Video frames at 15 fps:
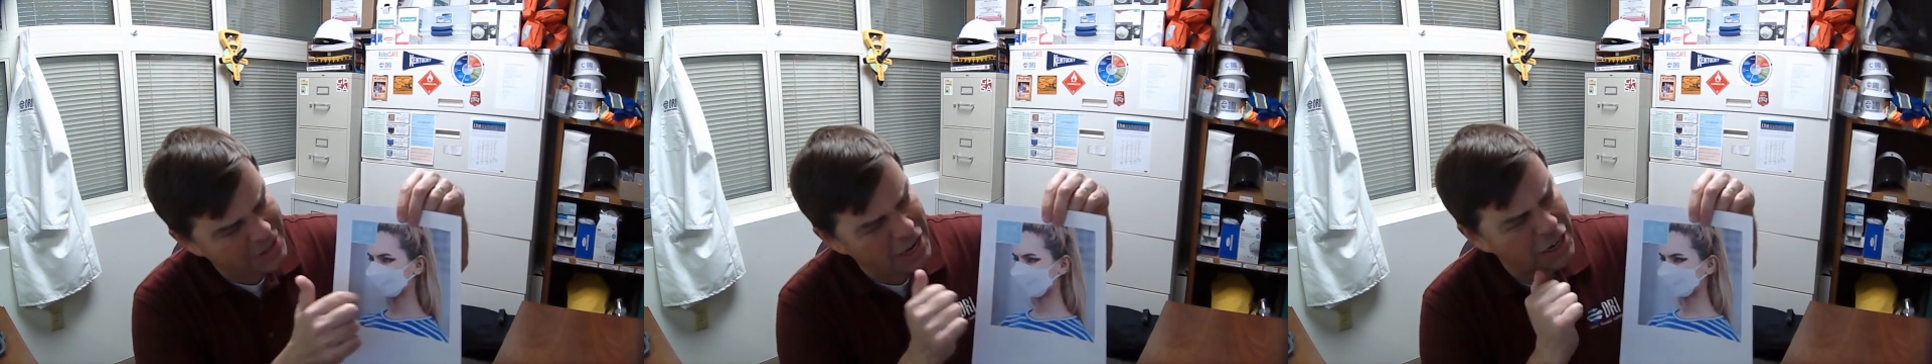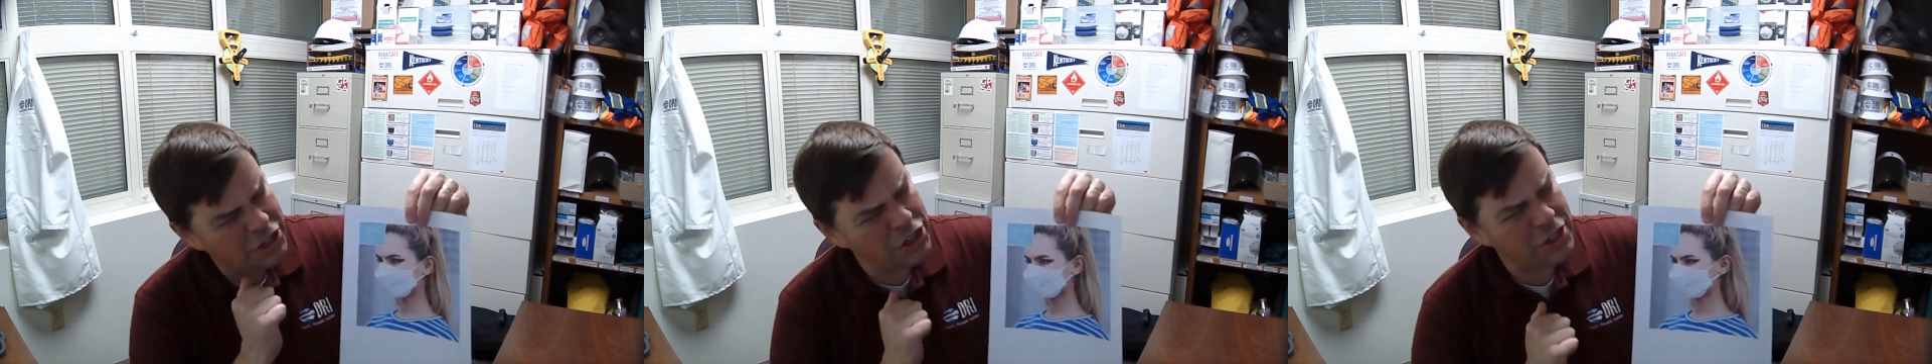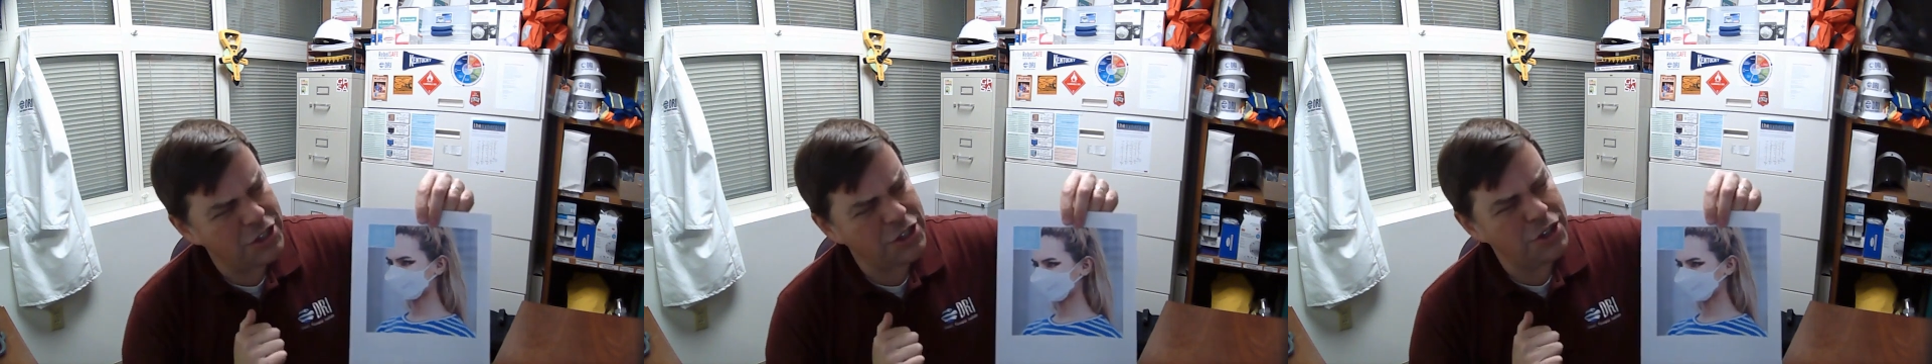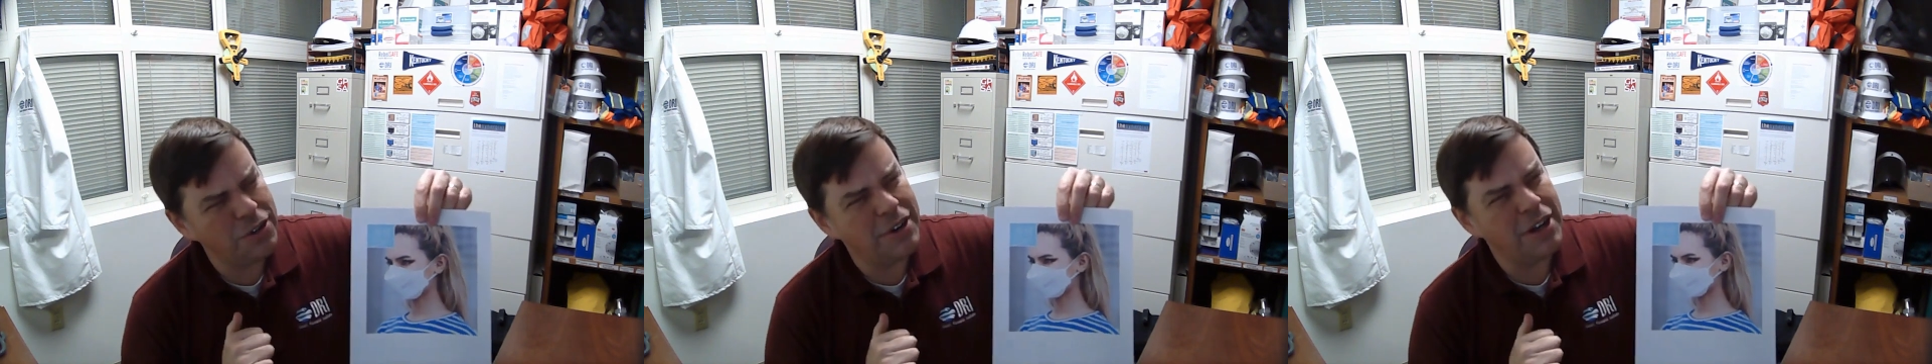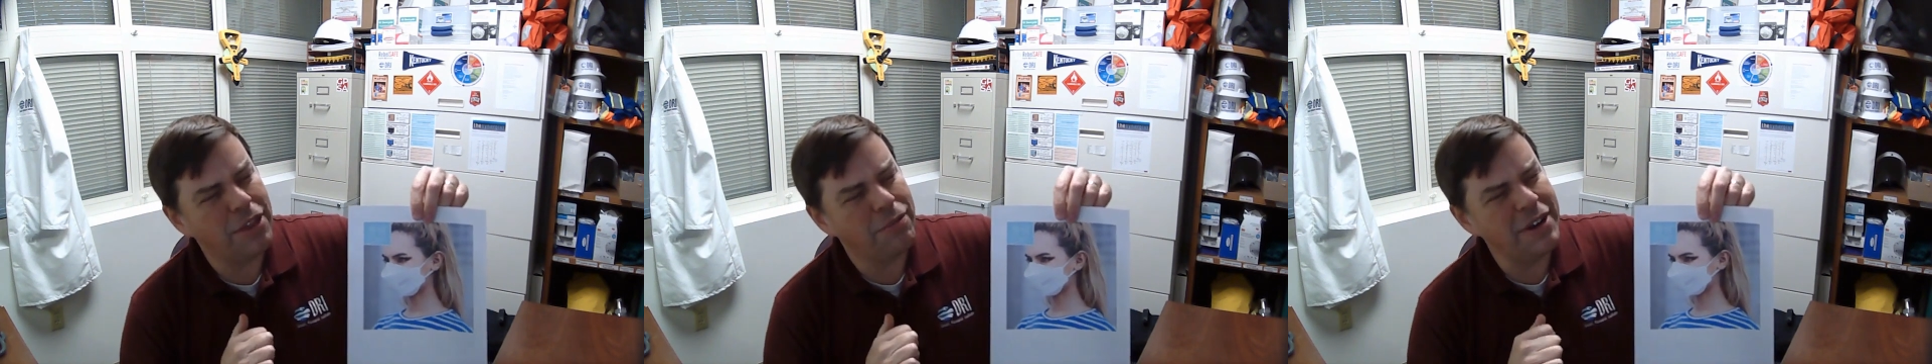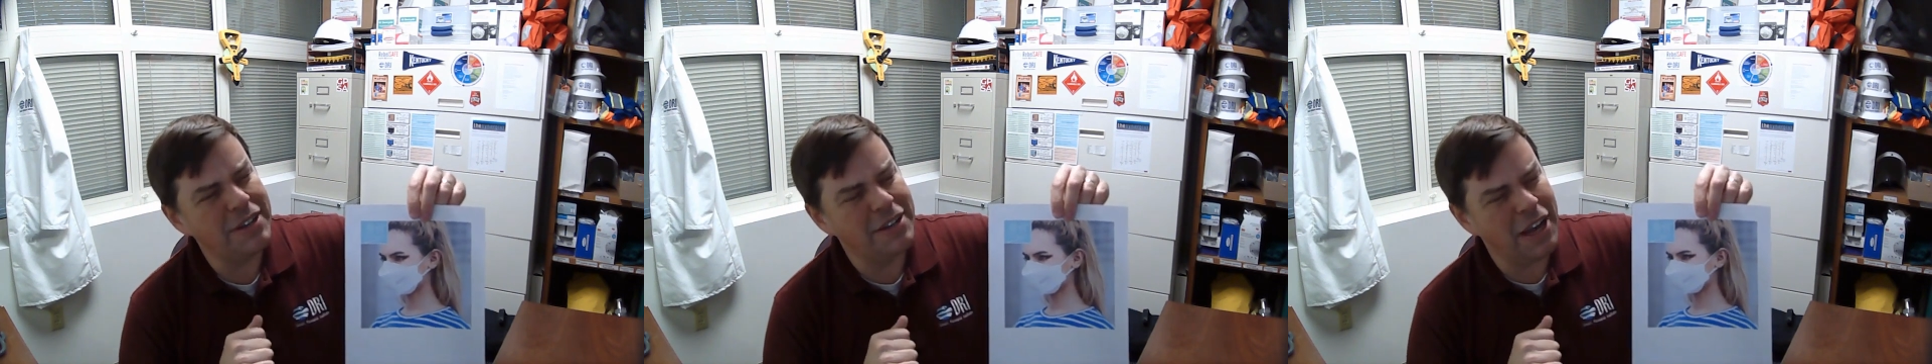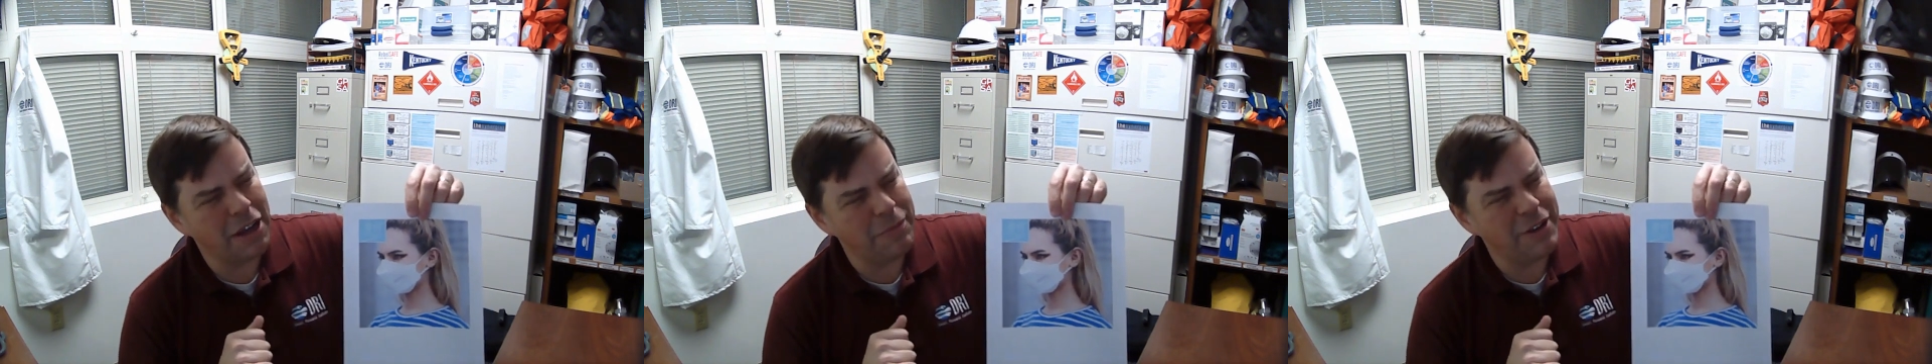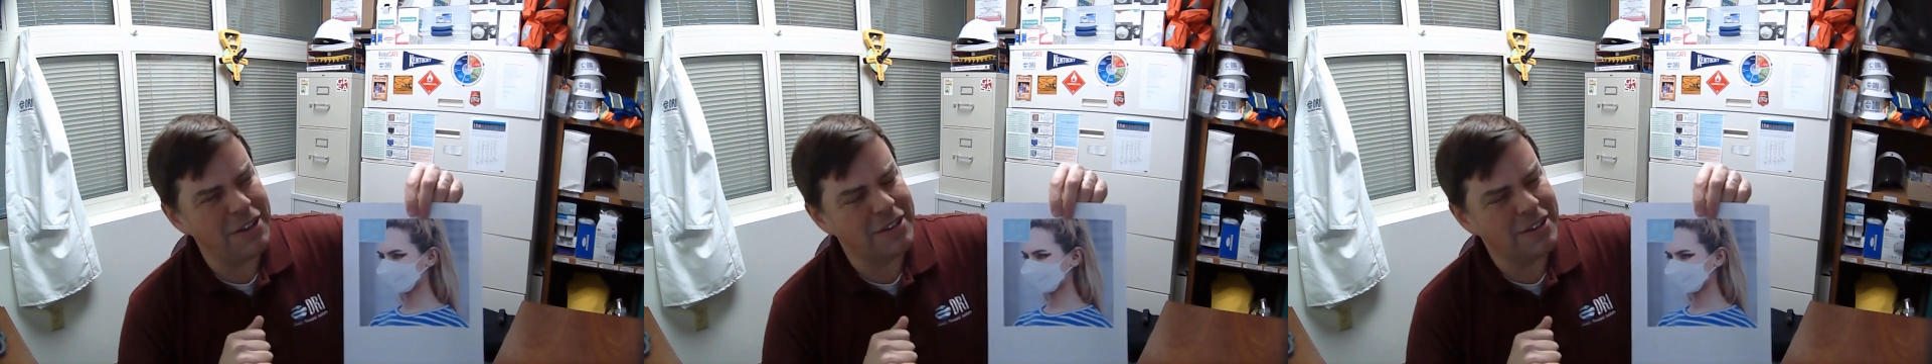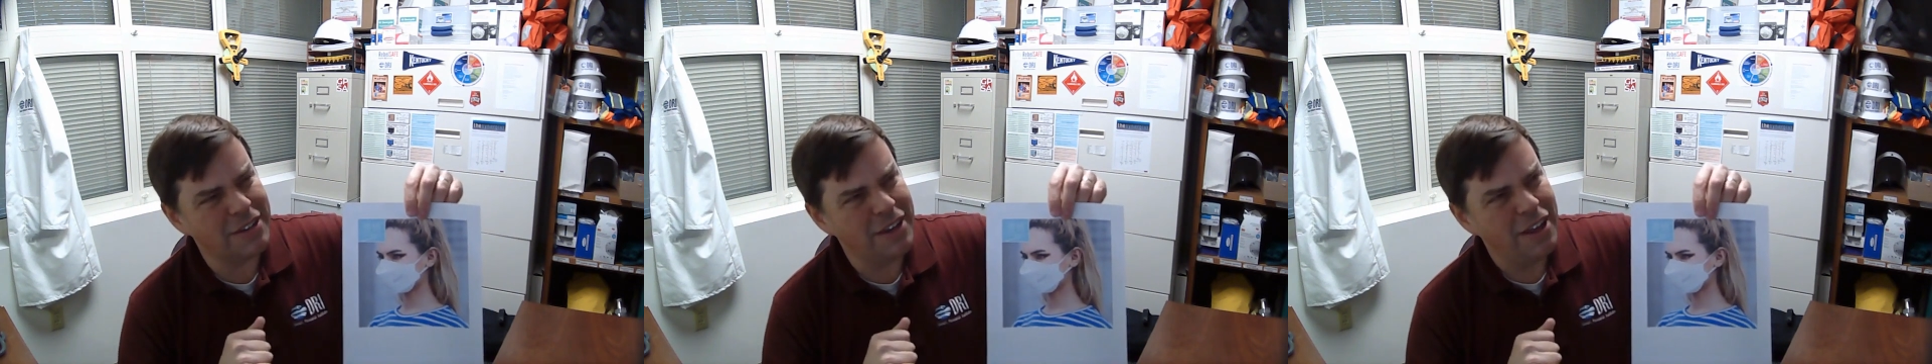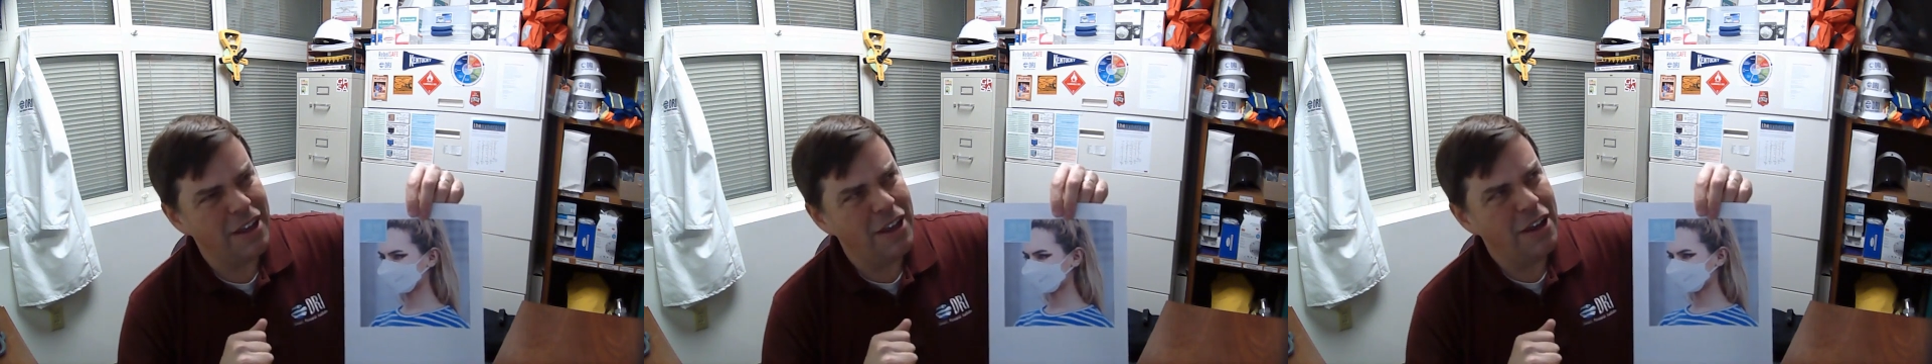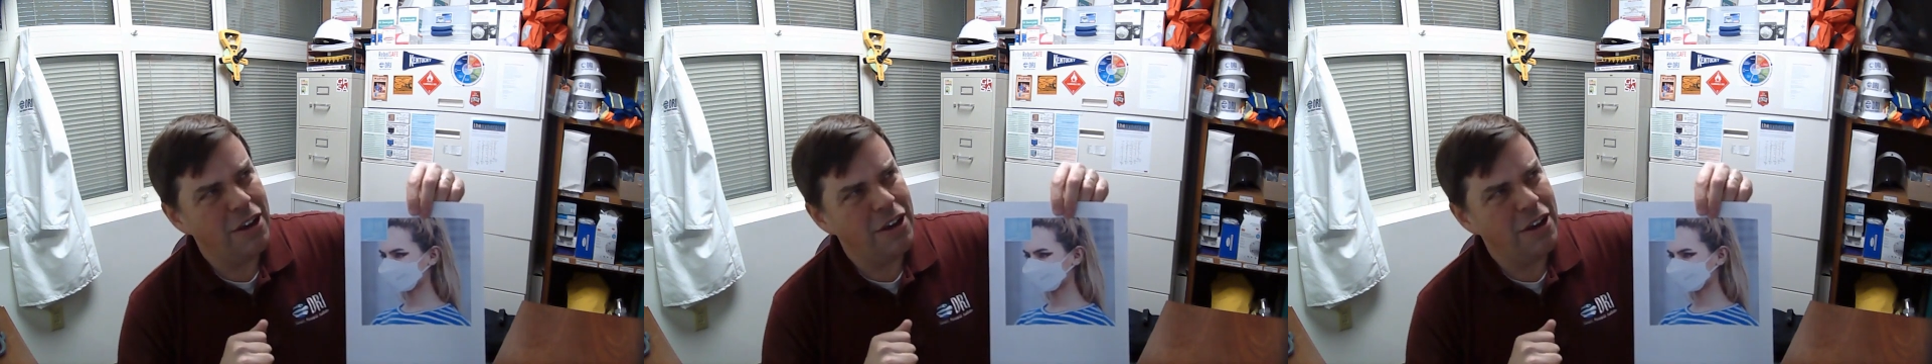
sections to it, three segments.